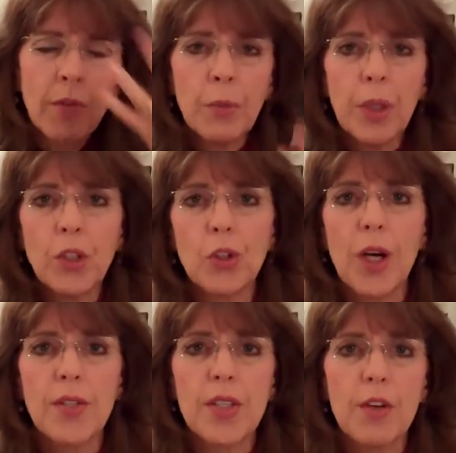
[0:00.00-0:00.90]
Every
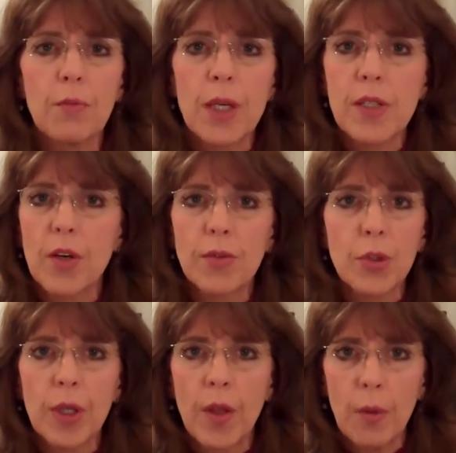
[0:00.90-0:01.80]
picture I see of
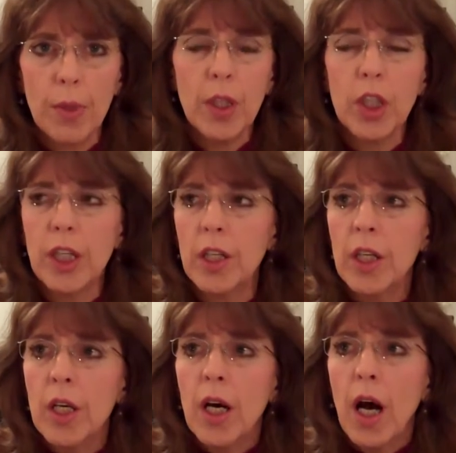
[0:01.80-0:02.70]
myself during that period,
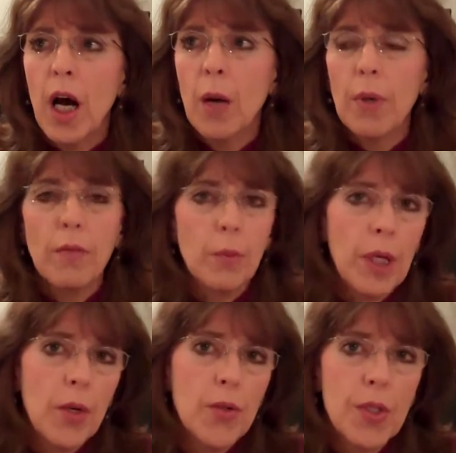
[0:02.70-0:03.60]

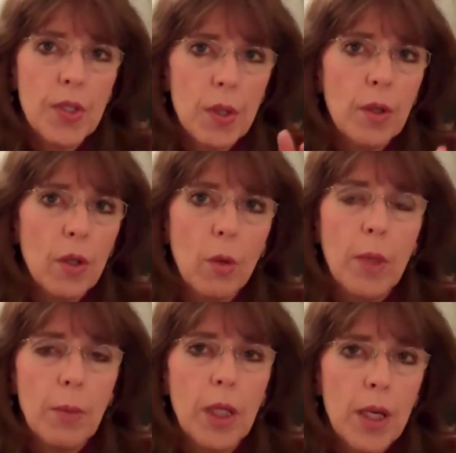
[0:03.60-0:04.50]
everybody else sees
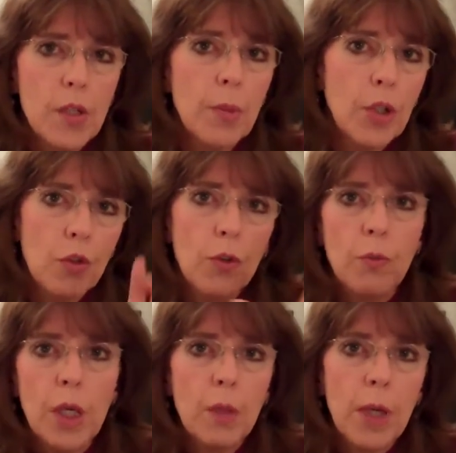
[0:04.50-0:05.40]
maybe a nice picture
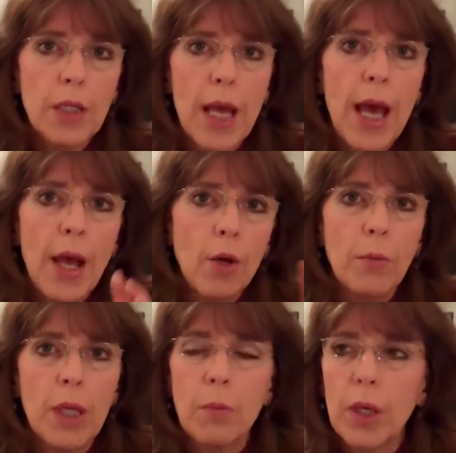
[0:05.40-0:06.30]
of me and my dad,
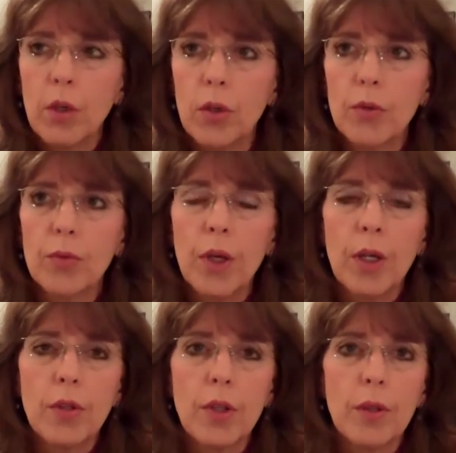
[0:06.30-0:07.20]
or me and my
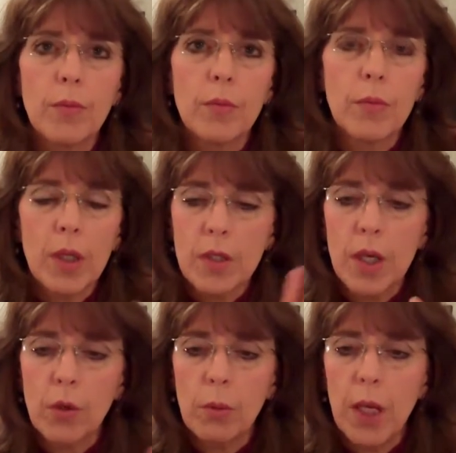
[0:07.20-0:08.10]
girlfriend. That's
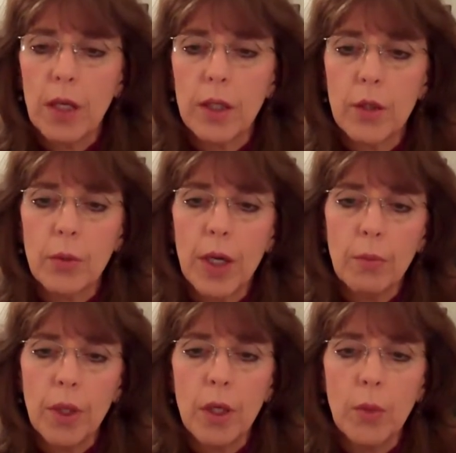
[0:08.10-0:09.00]
not grammatically
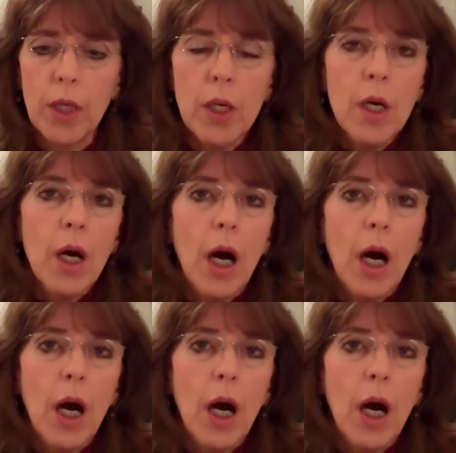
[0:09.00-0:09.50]
correct, but anyway.